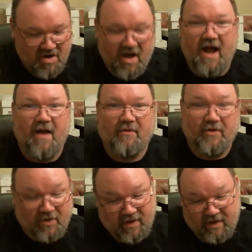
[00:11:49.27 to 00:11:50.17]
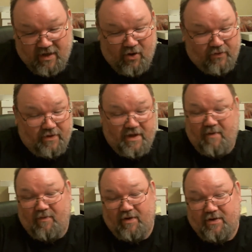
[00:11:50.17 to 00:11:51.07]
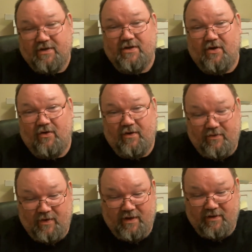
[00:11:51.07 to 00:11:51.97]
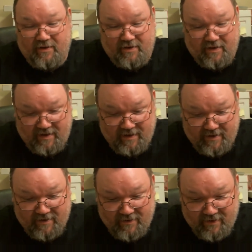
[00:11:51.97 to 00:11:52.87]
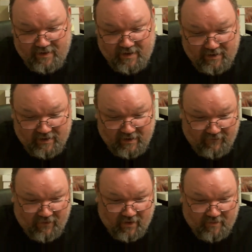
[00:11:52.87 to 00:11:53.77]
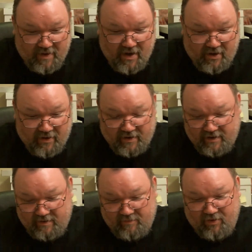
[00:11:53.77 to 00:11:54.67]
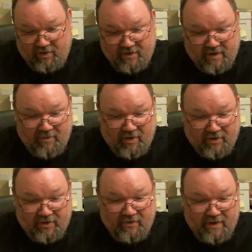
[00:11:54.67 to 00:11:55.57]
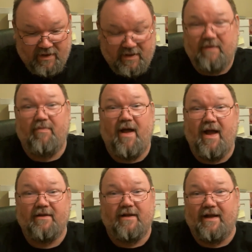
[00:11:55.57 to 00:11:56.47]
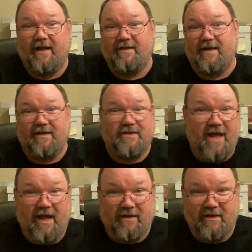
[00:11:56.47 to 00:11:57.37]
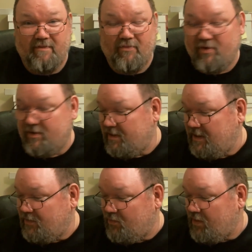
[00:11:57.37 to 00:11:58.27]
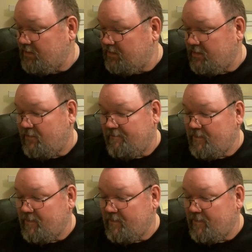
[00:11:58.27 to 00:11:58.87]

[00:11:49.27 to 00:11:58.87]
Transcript: I'm just going to let it go. There's not much to show. As you can see, DC fucked me hard on these books. I bought 2 DC packs and I got the exact same books in each one. So,